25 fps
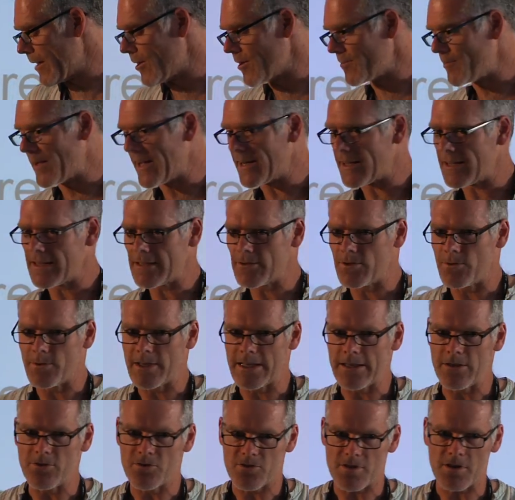lot better
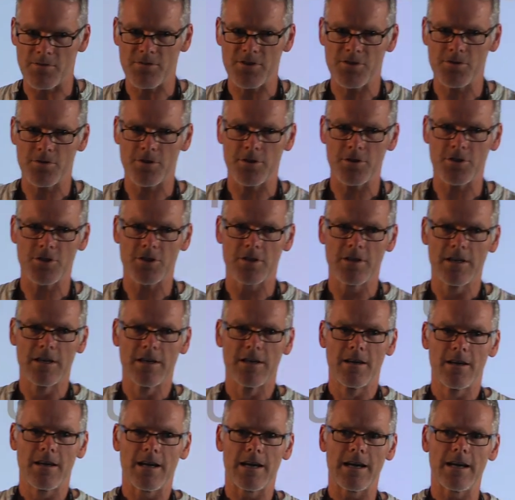doing user research.
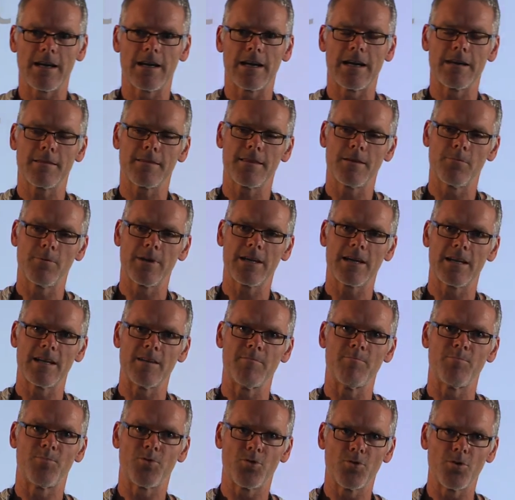Uh, I think we can
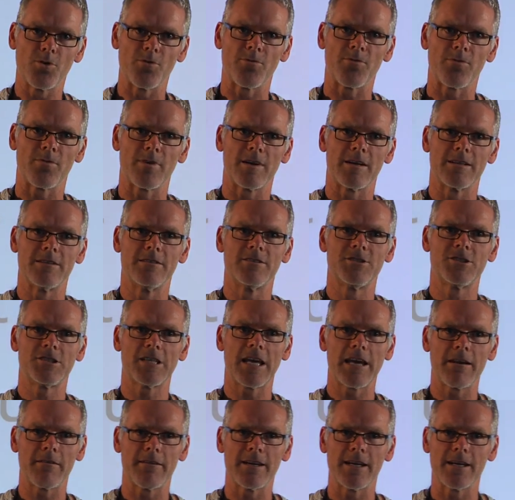improve
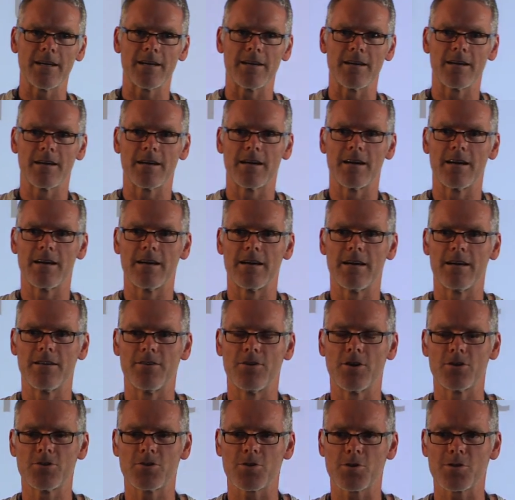sharing
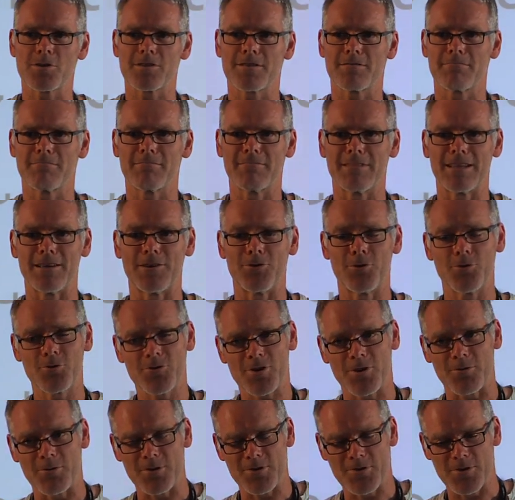not just the
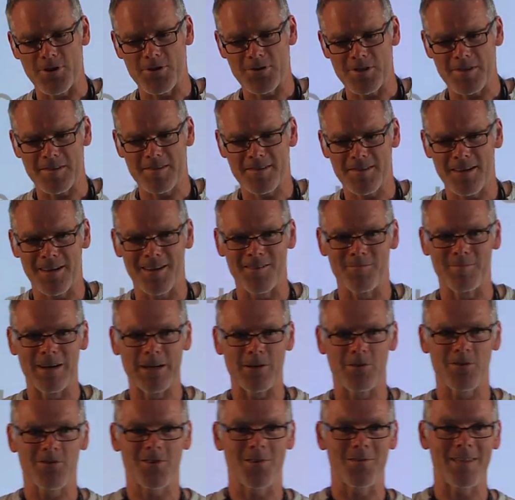user research itself, but
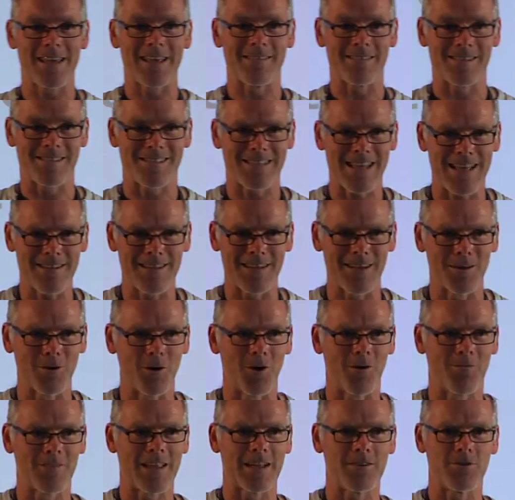also the understanding
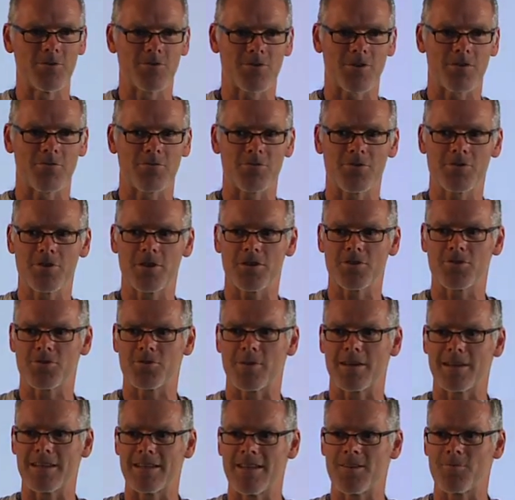of that user research. So
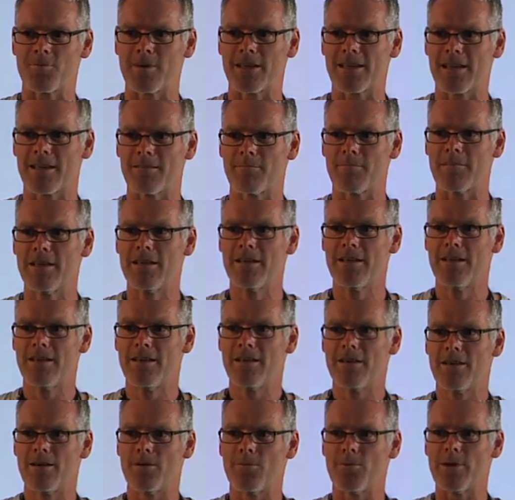at least we can,
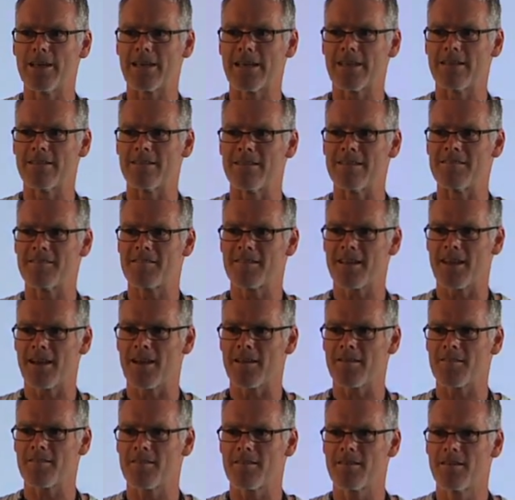we can
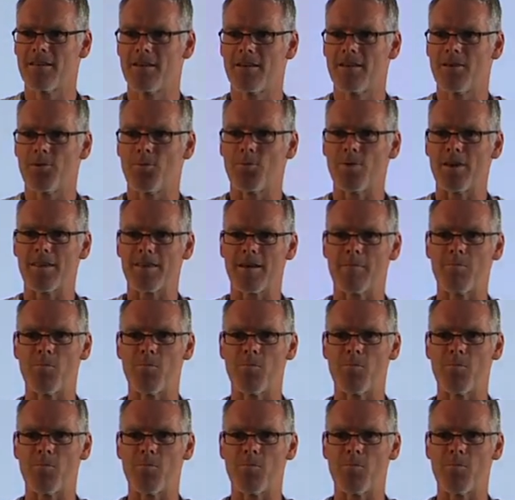discuss with a